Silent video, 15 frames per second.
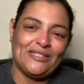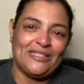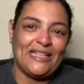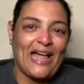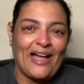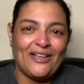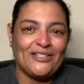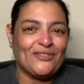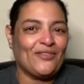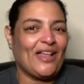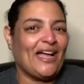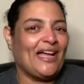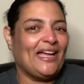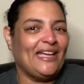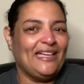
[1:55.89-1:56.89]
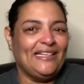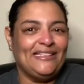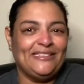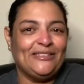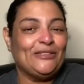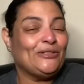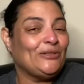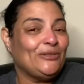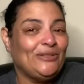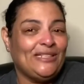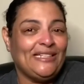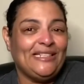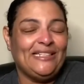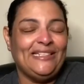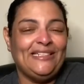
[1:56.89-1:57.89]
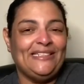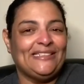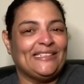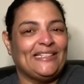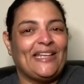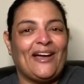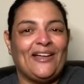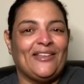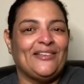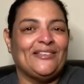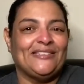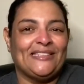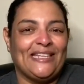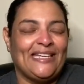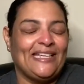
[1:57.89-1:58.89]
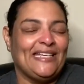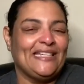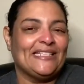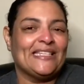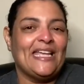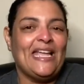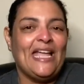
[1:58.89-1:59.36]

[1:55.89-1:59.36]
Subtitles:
Loungeflies, Junies, and all those things.